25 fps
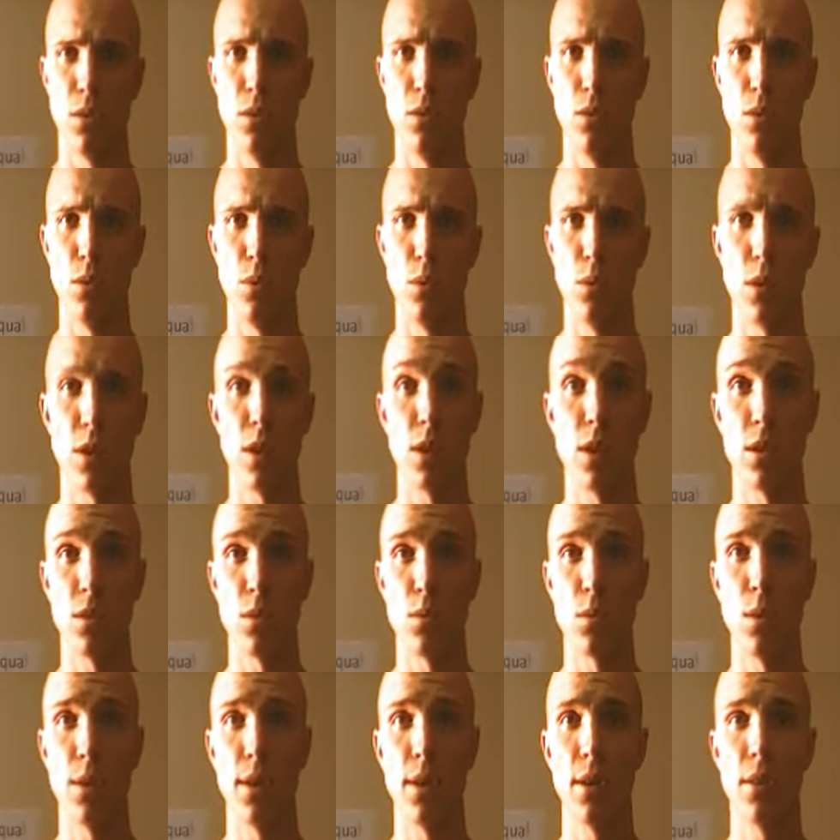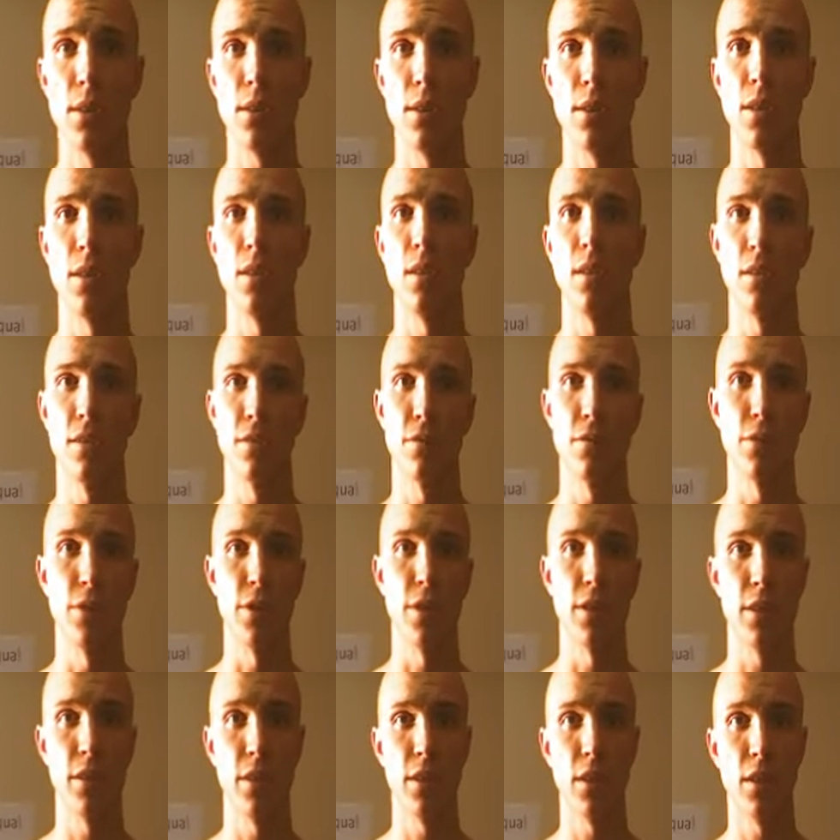So working as a waiter, I had a lot of
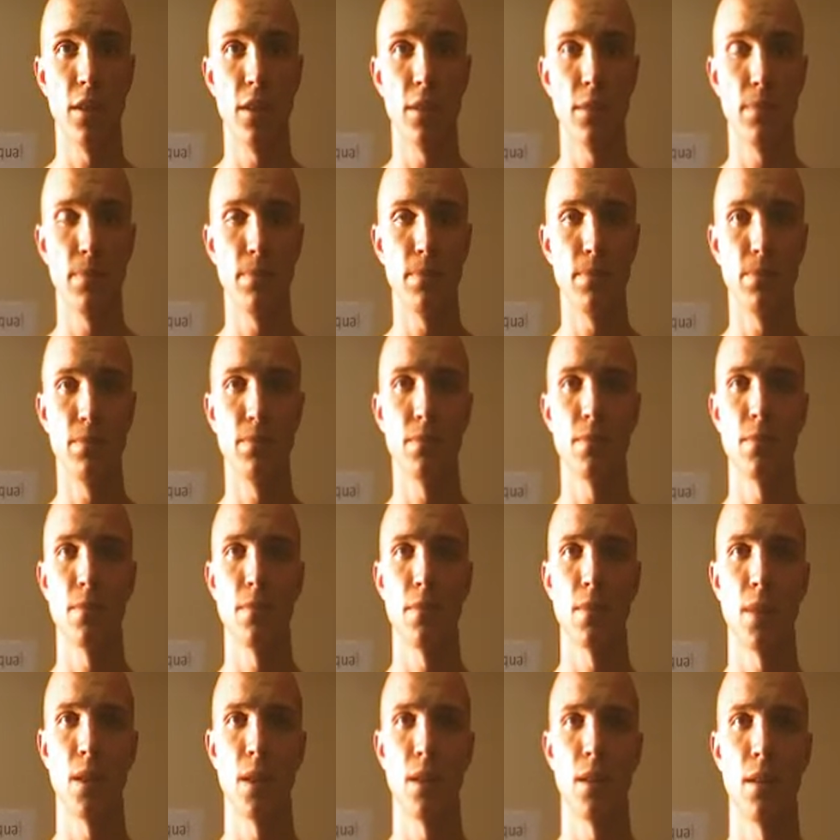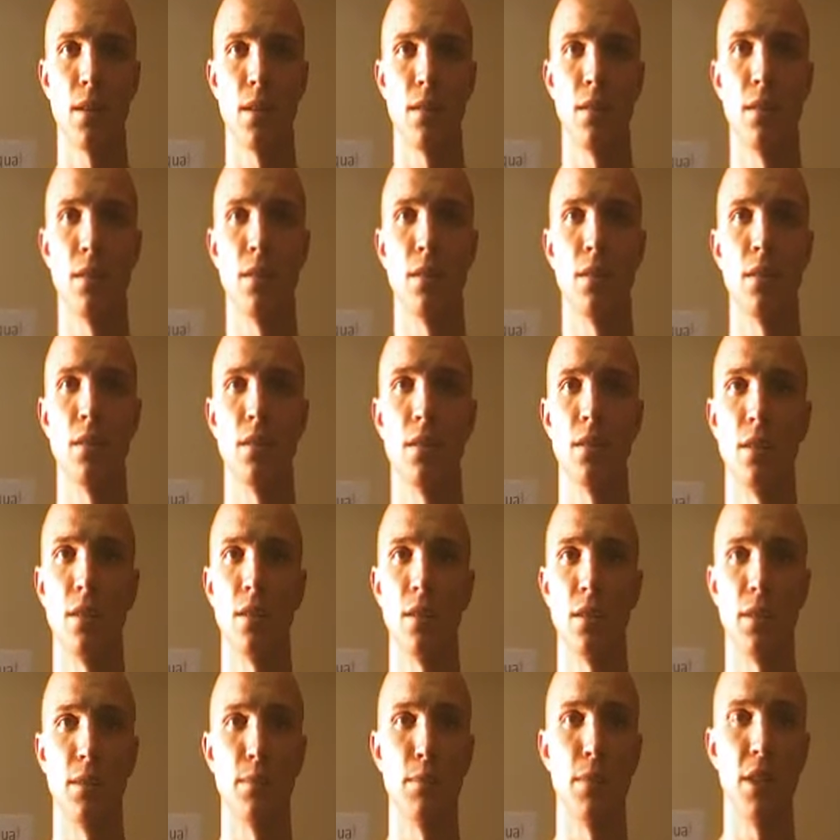free time.
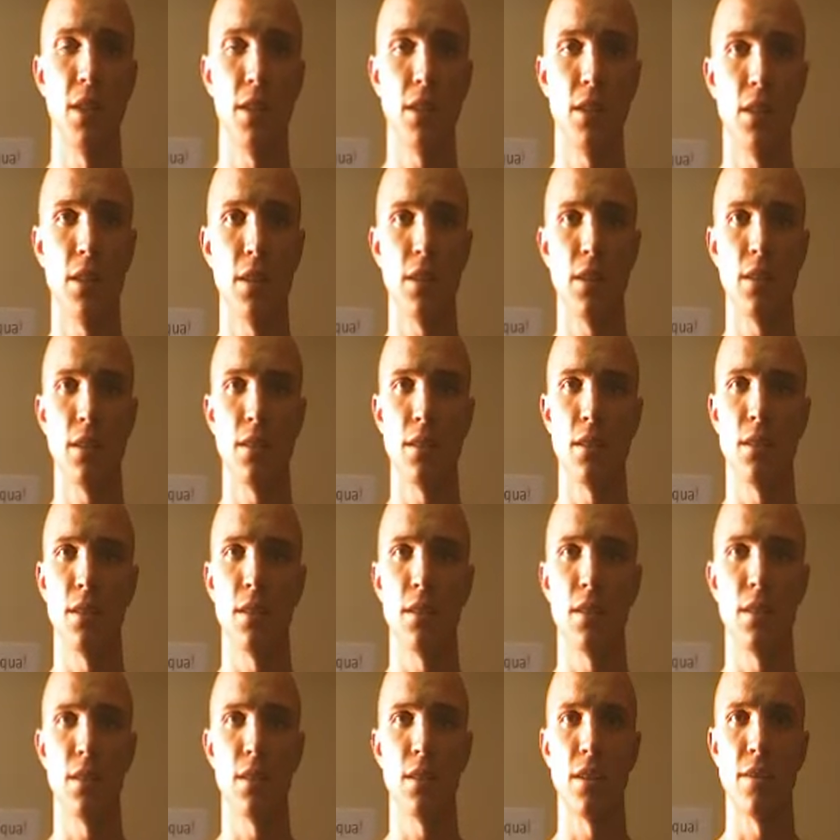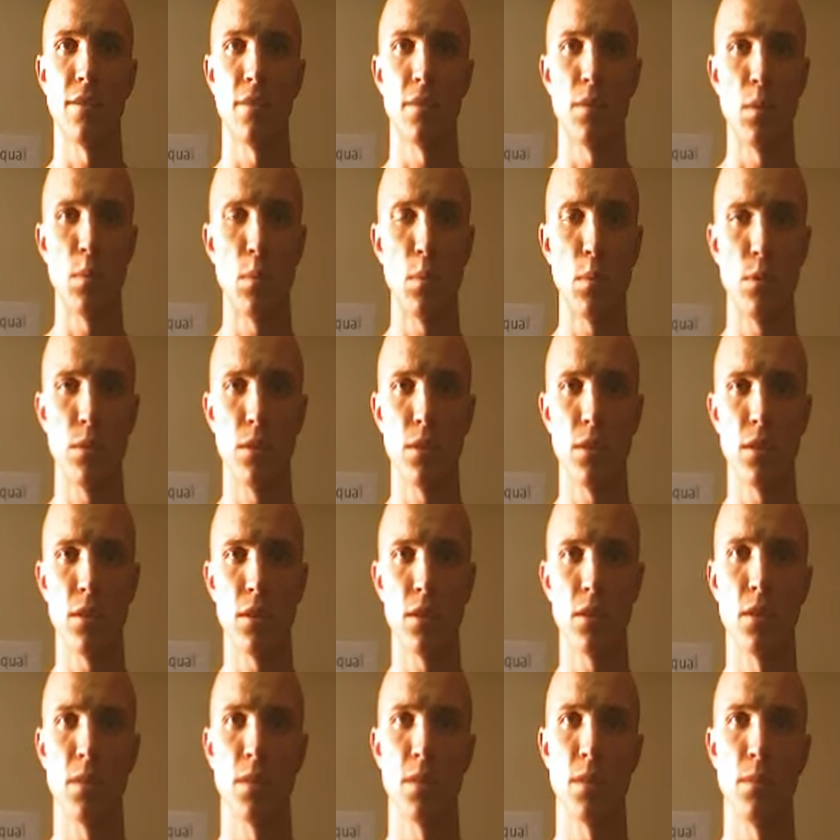At midnight I didn't have
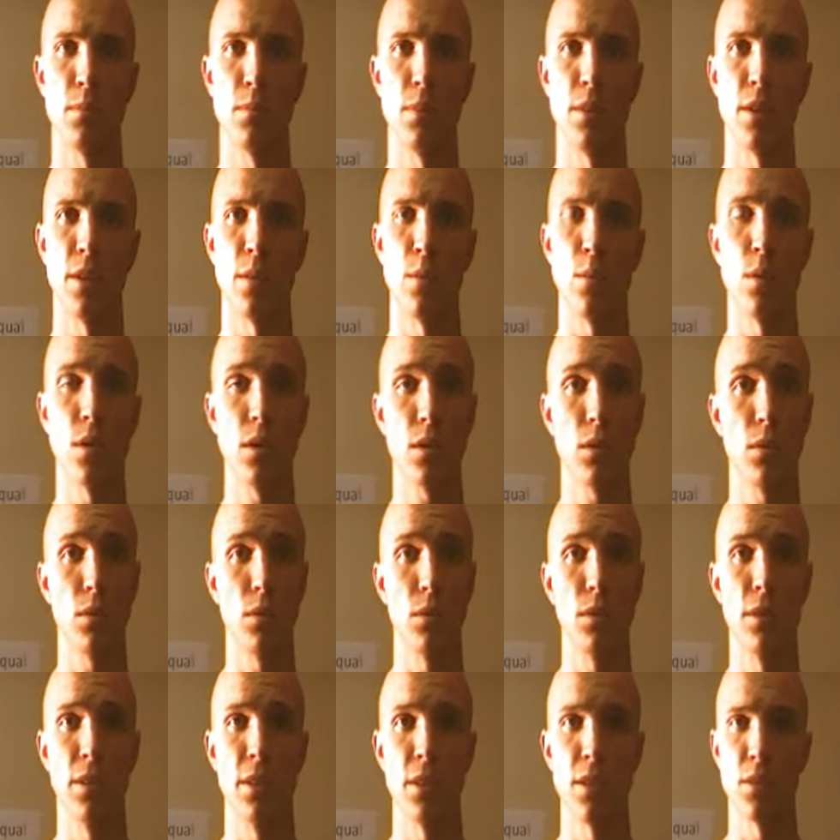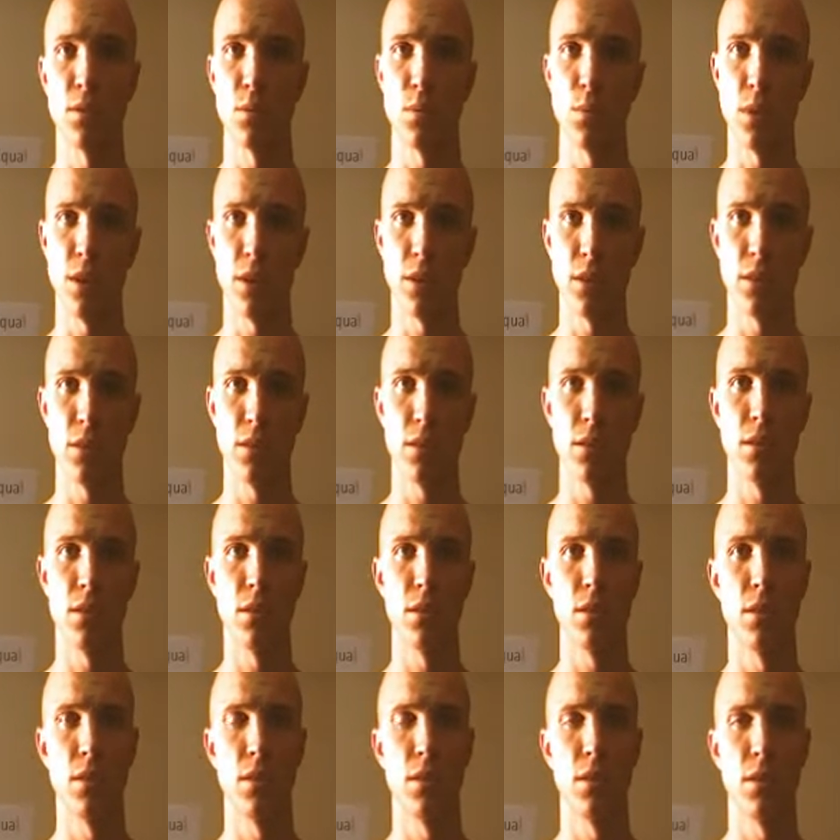homework, but I worked all day as a waiter,
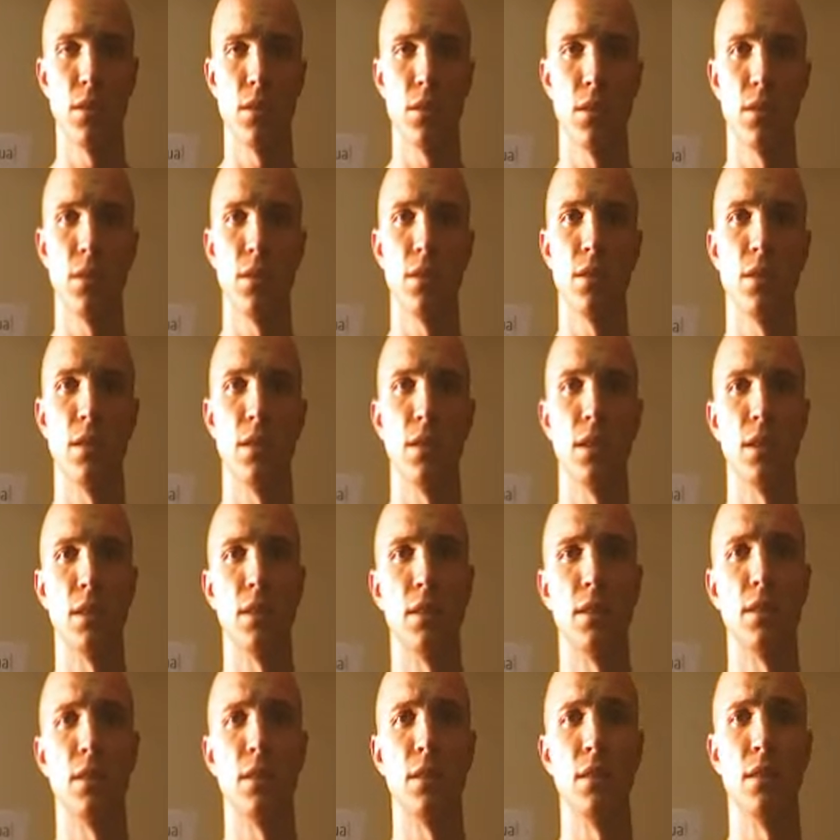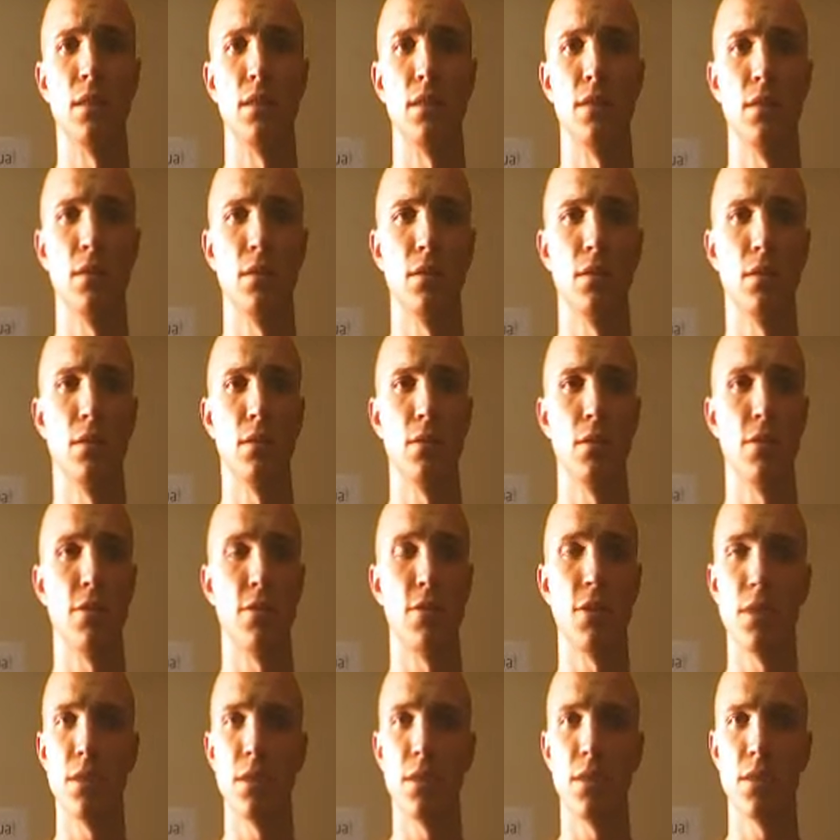and
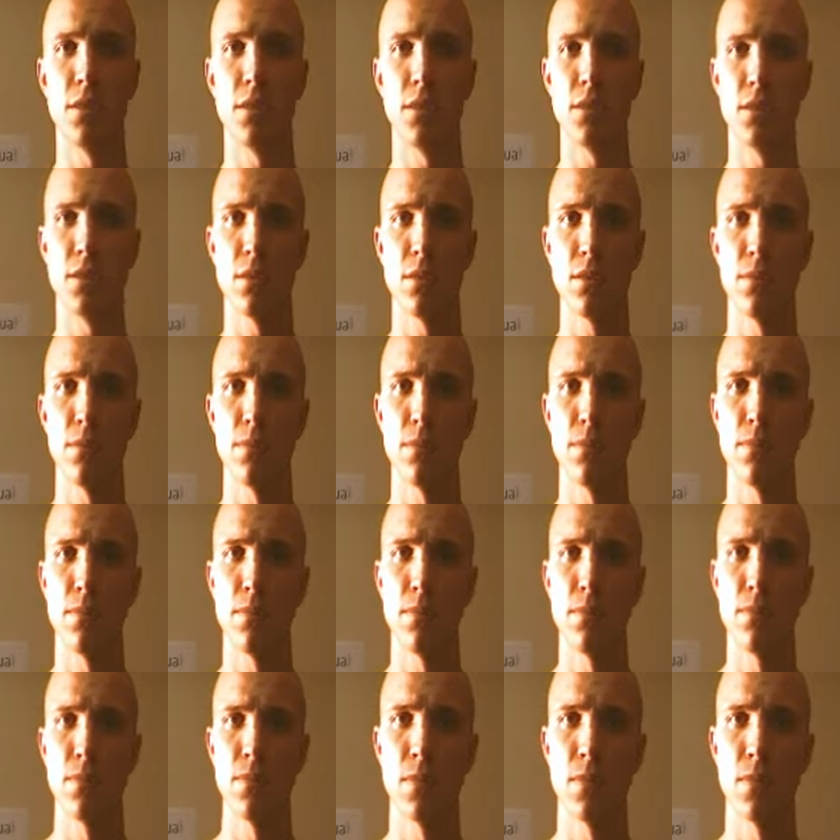within this